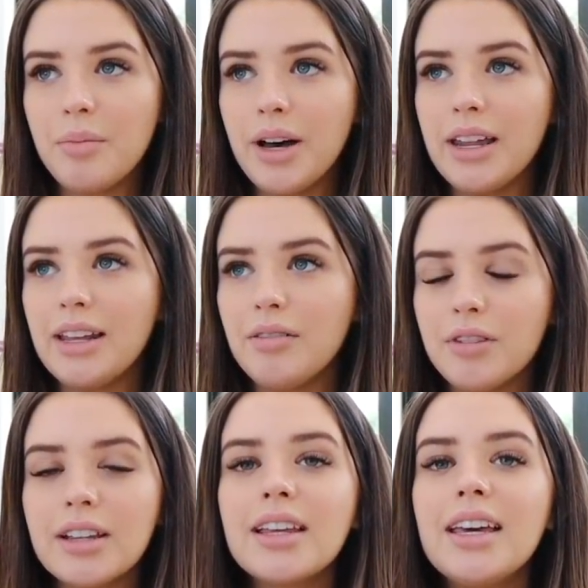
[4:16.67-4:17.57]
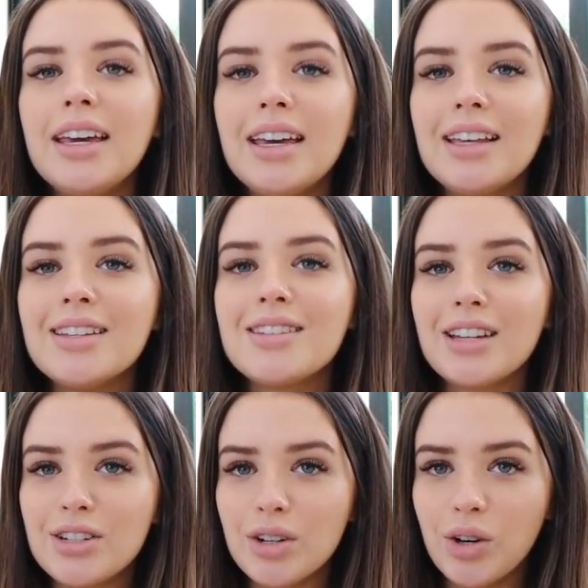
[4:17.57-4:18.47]
but it really is
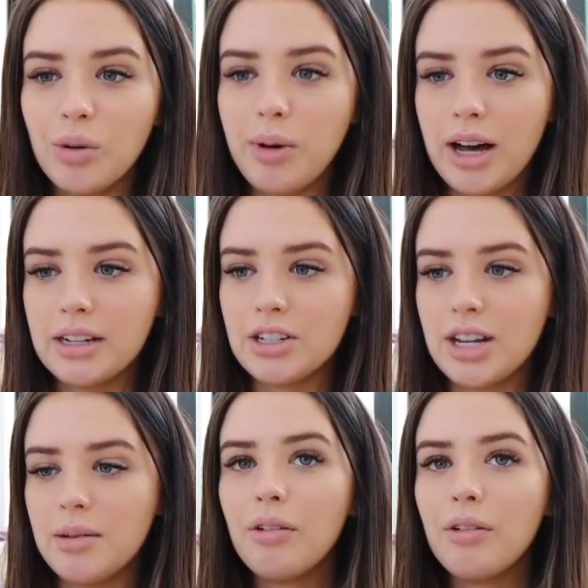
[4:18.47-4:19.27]
such a cool partnership.